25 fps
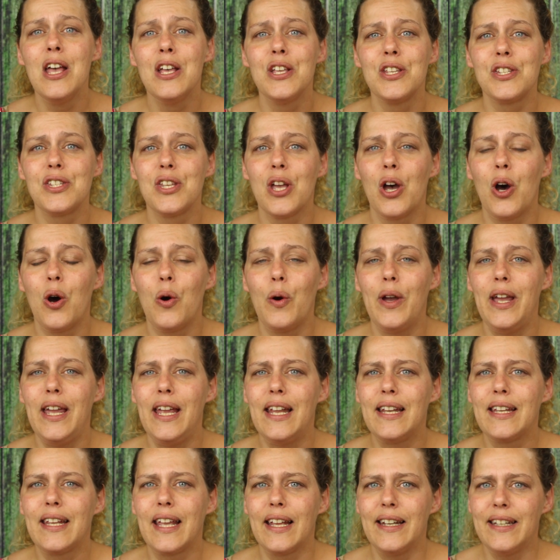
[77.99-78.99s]
So
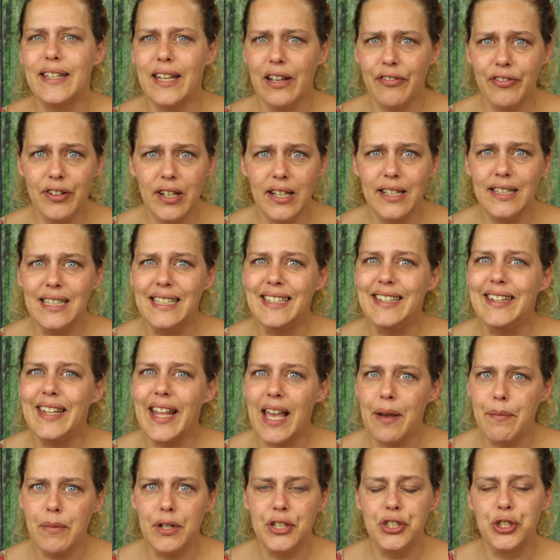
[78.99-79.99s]
it can definitely
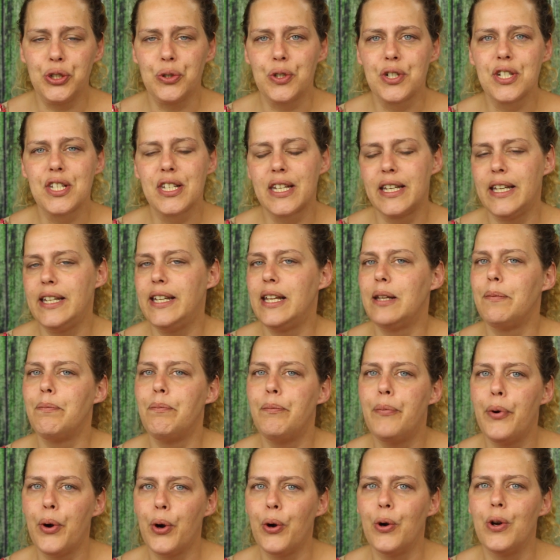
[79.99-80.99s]
damage your skin.
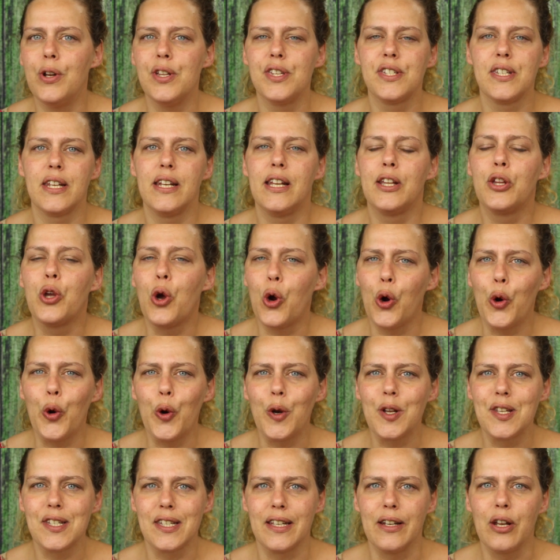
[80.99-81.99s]
It burns and it
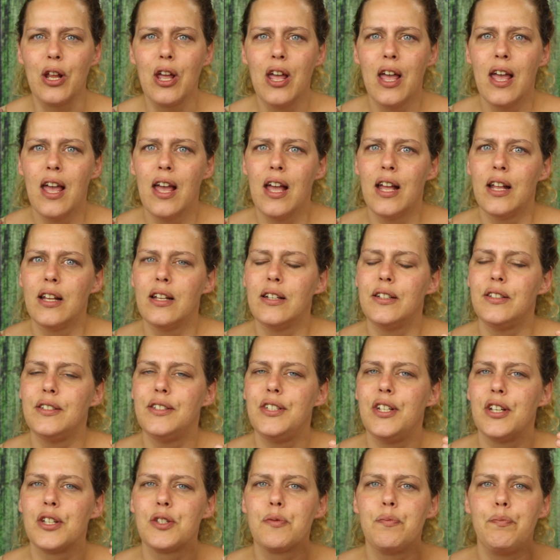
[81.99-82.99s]
hurts, and
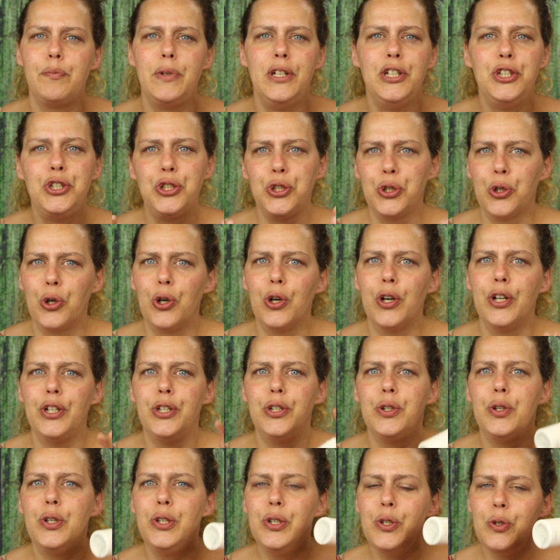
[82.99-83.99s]
just be sure
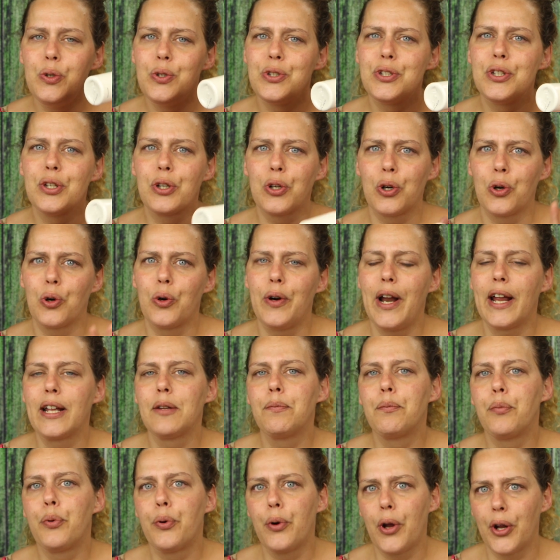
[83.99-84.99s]
you use the
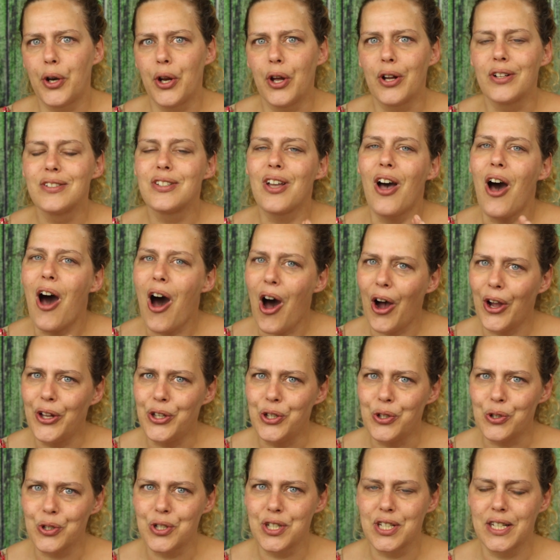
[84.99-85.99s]
correct product
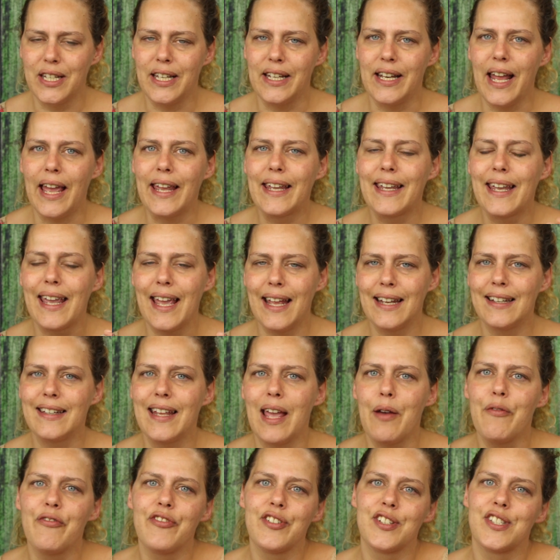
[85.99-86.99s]
on your skin. I can't
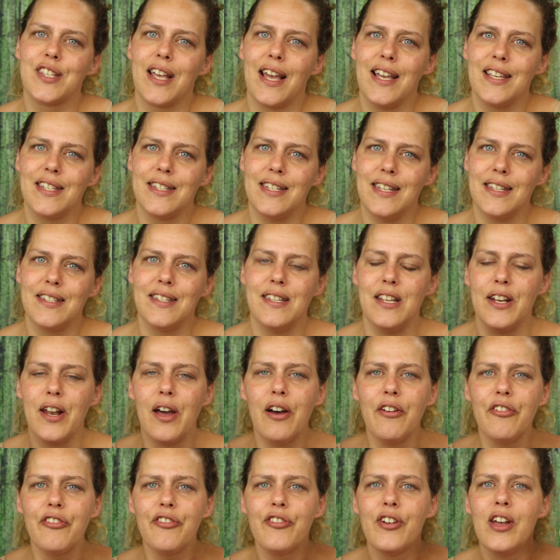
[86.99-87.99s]
emphasize this
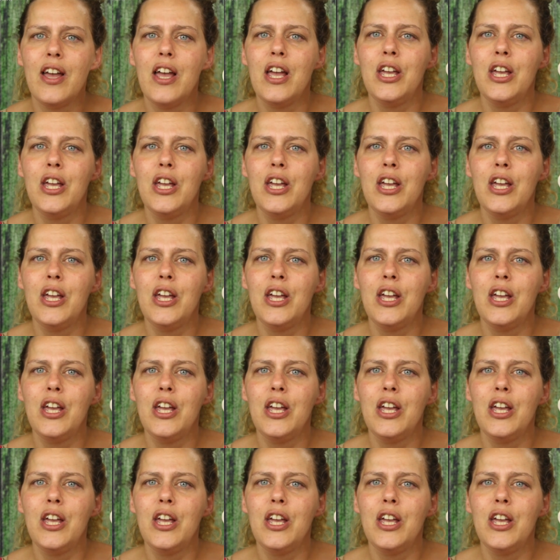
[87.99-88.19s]
enough.